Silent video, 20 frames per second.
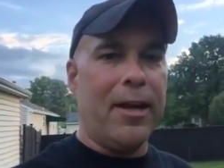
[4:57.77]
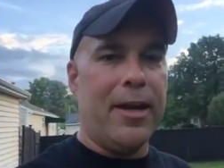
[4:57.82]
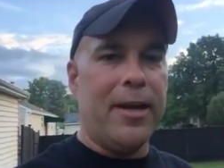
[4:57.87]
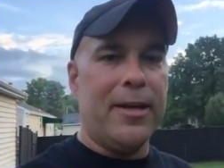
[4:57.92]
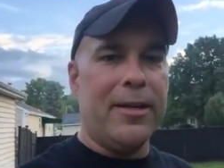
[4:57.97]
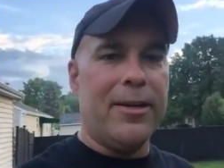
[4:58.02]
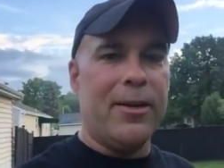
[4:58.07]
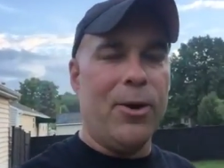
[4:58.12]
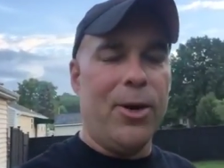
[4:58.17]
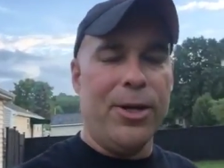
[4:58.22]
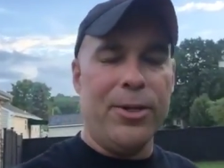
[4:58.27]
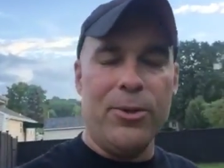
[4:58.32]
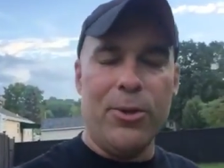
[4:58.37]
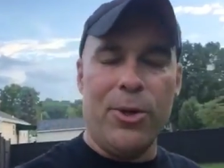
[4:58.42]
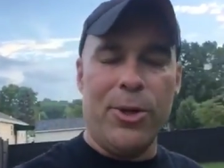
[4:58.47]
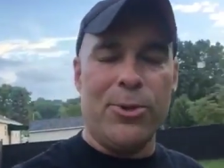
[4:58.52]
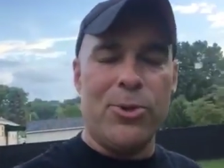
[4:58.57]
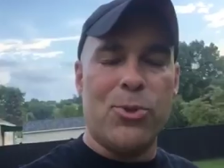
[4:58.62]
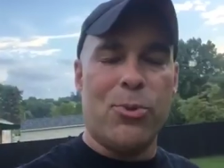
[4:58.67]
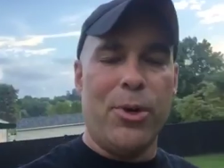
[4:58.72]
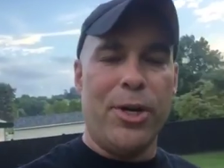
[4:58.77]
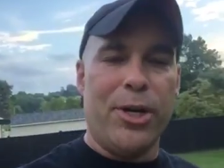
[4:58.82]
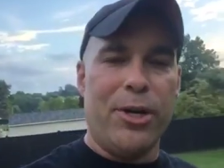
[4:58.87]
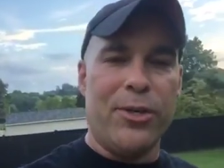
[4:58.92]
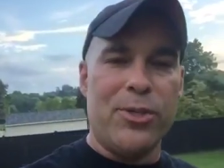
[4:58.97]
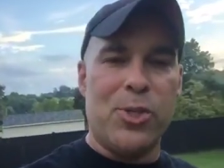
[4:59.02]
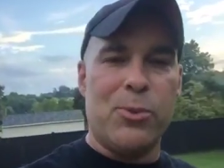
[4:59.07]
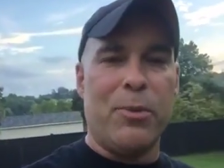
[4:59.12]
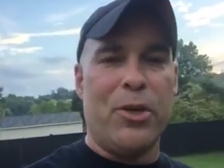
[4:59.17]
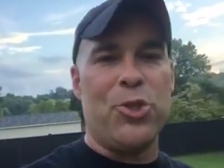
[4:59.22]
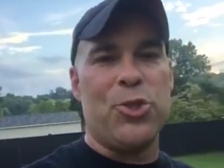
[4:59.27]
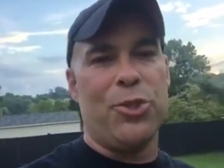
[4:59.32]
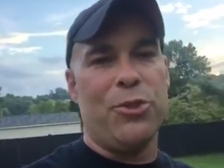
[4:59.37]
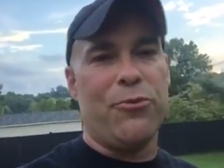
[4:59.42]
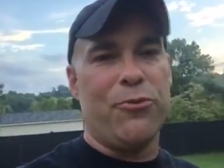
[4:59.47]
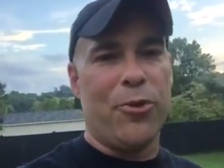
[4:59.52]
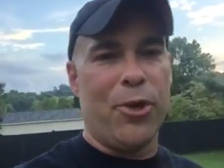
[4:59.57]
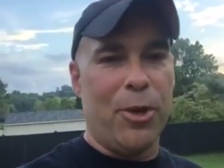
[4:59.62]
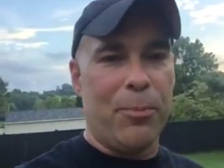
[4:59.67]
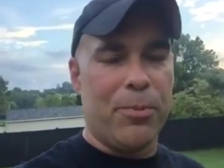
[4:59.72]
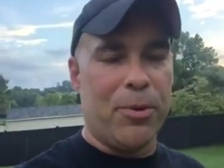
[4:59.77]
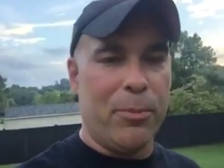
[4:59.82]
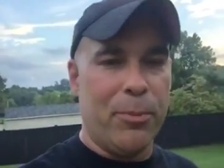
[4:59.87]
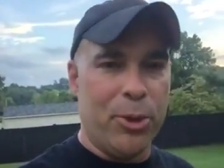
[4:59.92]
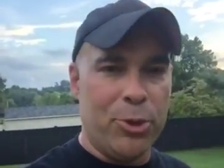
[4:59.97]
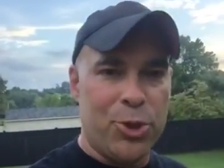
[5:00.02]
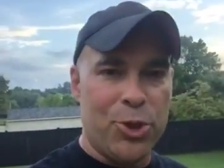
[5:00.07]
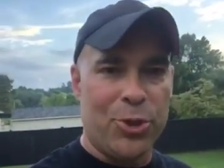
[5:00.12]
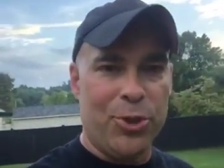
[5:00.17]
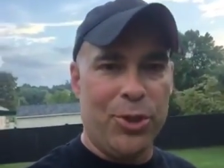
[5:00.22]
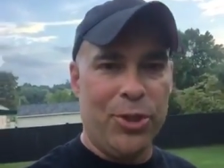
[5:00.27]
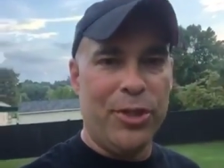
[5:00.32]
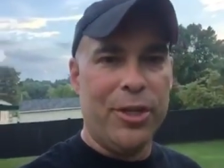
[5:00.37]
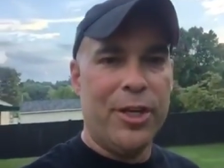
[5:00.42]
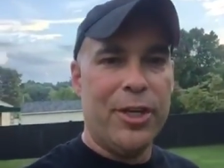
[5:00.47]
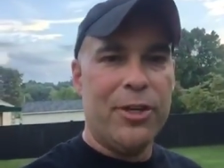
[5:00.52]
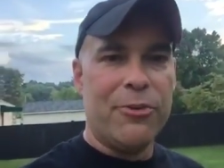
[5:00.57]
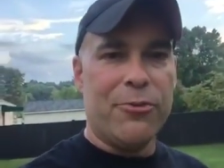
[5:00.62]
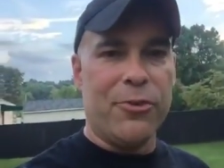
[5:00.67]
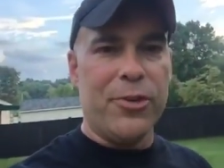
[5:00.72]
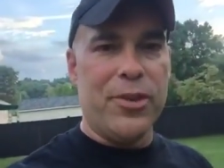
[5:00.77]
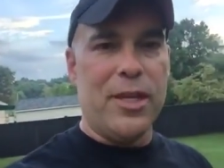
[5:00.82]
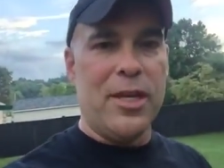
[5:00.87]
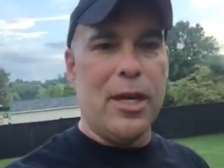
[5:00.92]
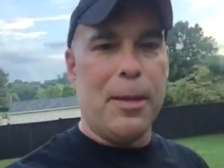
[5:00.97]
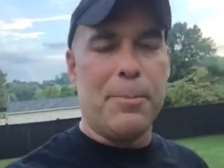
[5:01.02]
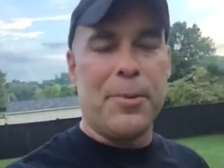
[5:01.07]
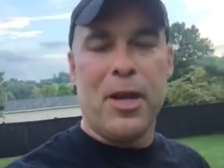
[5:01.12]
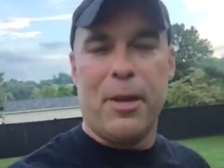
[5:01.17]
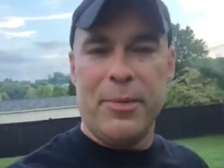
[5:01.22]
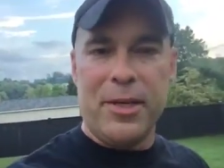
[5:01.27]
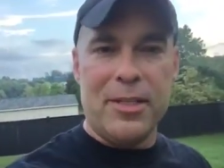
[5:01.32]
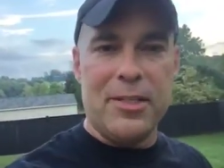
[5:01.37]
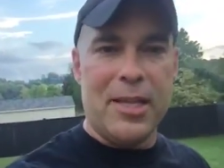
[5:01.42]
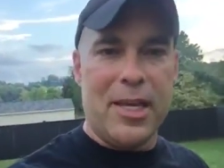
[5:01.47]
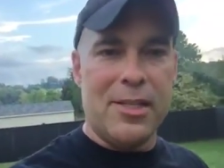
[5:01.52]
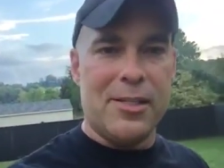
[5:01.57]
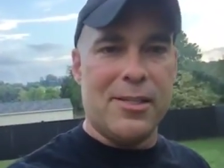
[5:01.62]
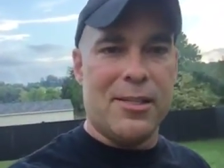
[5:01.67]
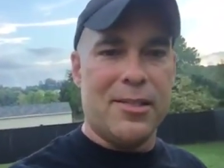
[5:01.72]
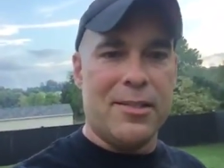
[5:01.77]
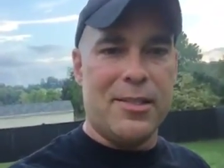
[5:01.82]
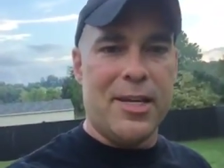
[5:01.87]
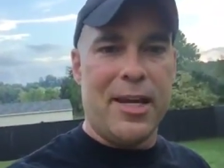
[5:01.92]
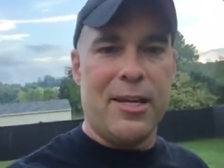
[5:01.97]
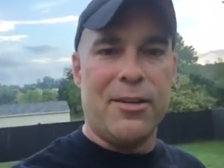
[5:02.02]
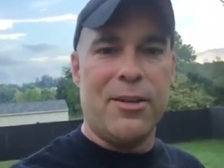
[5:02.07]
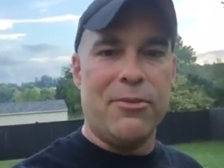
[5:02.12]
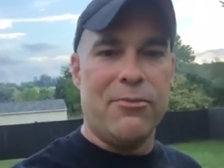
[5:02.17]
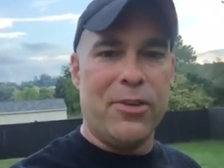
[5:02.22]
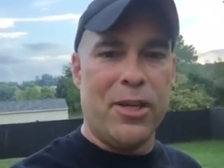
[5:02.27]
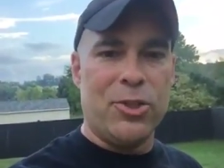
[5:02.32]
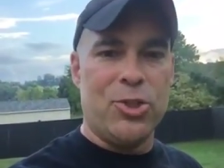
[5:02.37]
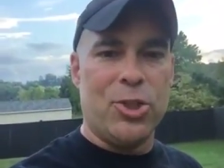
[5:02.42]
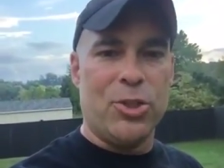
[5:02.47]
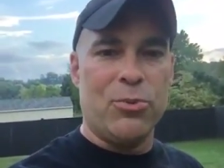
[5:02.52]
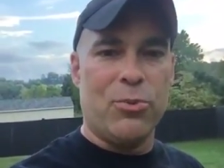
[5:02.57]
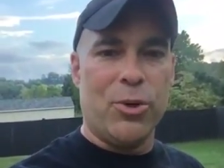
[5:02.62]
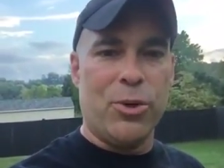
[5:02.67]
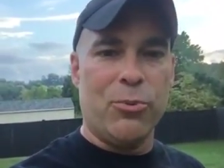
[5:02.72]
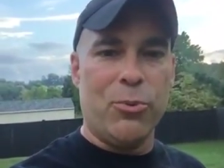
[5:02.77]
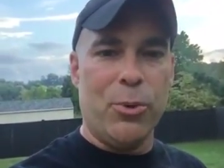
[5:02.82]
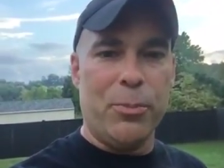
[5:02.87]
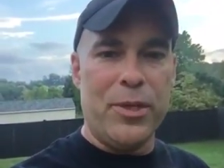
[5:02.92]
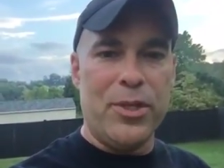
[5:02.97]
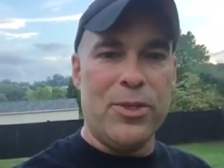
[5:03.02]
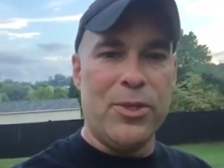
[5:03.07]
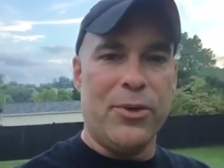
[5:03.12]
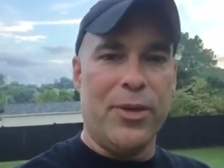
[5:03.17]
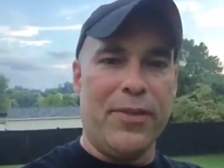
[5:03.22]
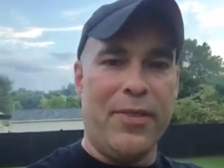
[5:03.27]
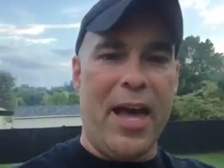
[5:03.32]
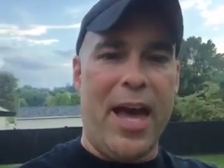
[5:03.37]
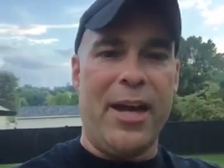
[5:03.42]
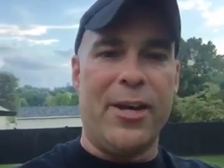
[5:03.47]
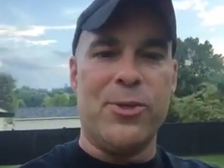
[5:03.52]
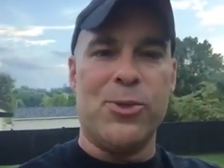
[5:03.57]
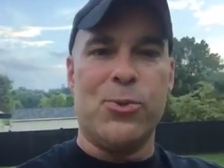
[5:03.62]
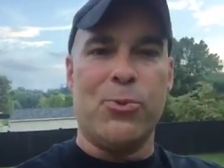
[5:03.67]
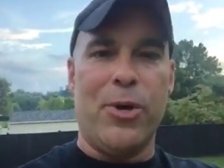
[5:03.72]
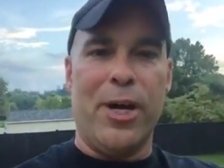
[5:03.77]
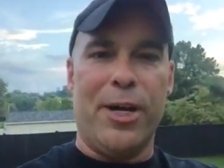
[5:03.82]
on Twitter, especially for our promotional for the upcoming Days of the Dead convention, where we'll be doing that as